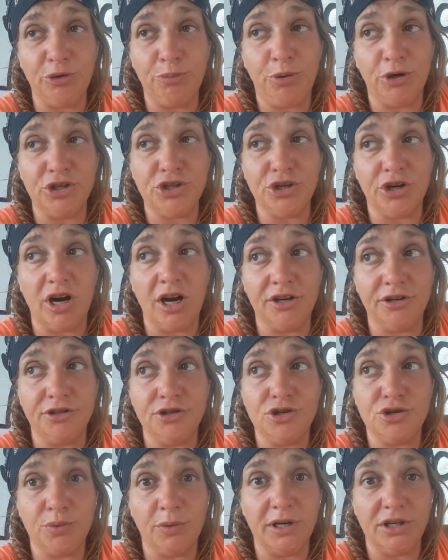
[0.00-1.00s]
put your
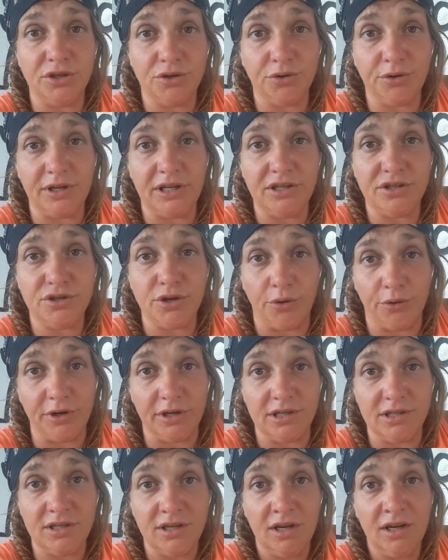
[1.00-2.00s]
120 degree
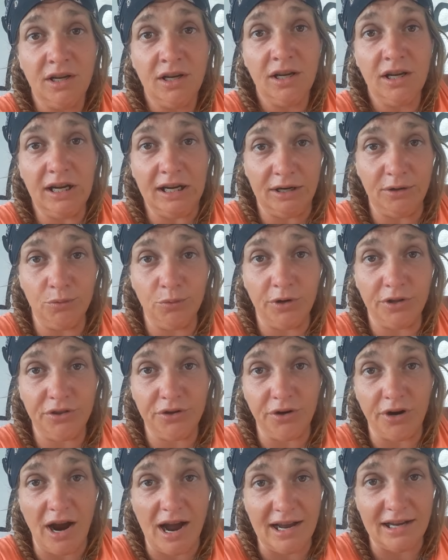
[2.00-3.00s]
sodas in with
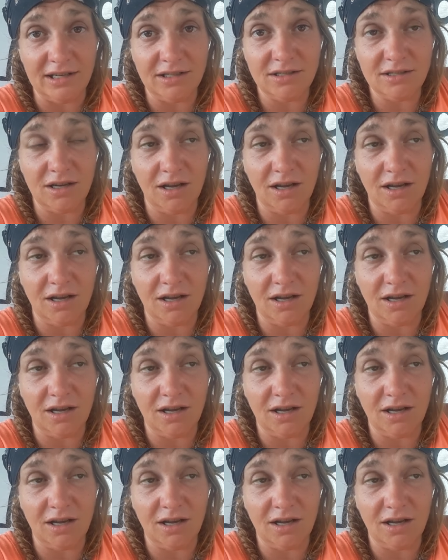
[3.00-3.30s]
your ice.